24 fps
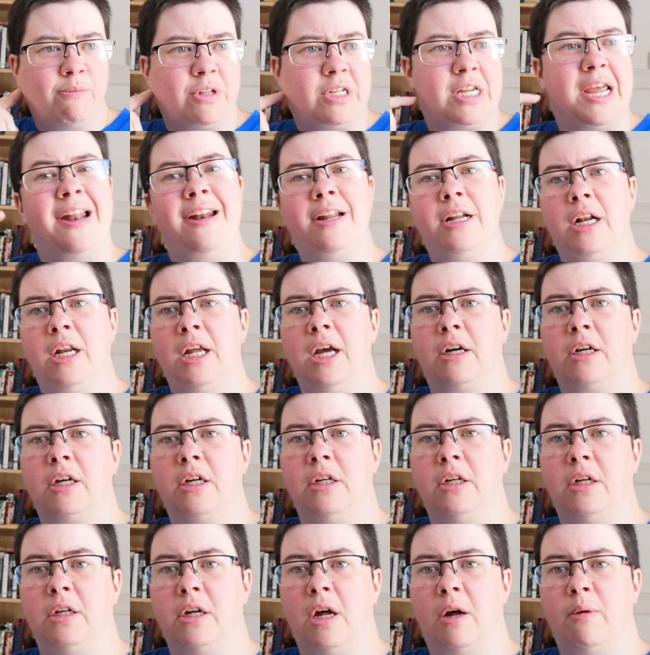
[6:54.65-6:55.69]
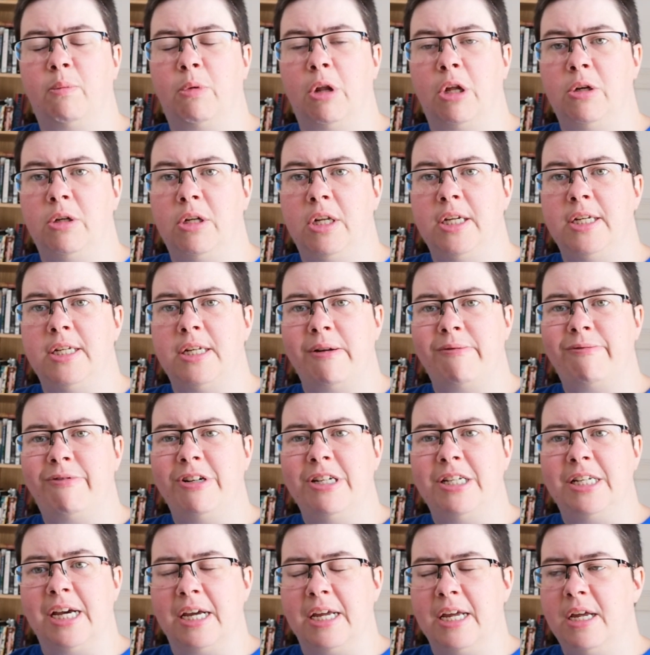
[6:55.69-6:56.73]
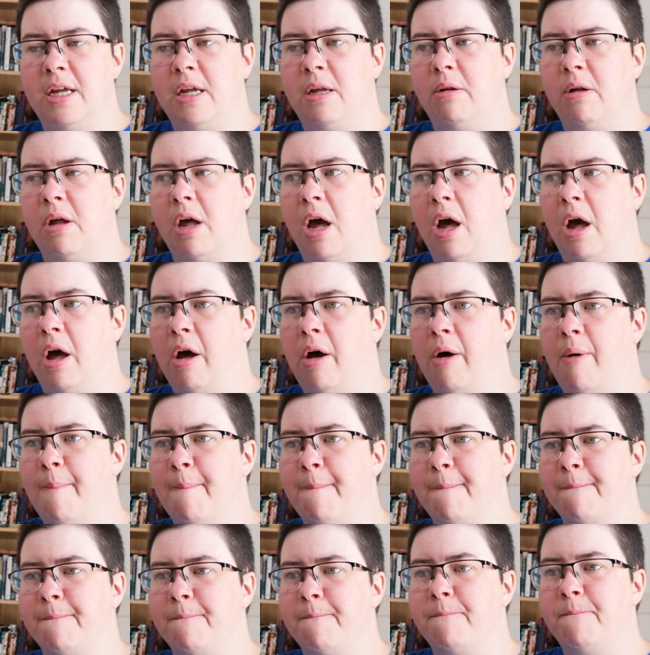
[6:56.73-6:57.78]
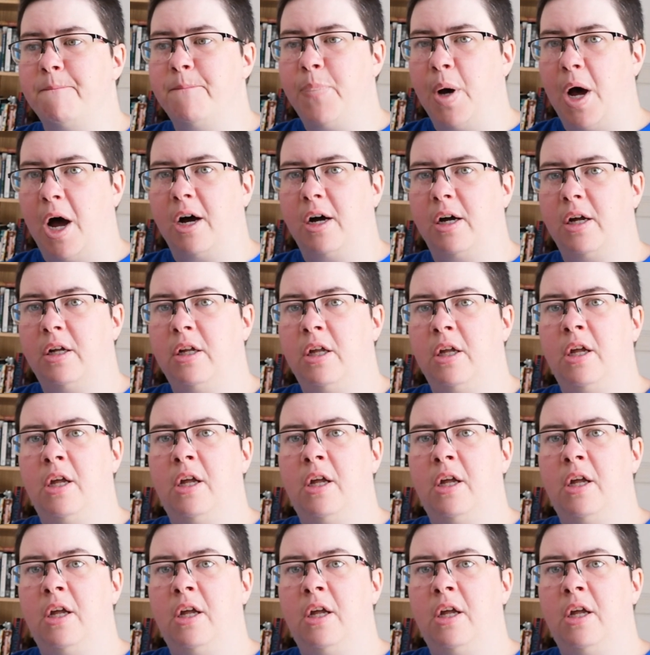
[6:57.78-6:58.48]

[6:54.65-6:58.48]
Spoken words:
Technically I could upload these every day, but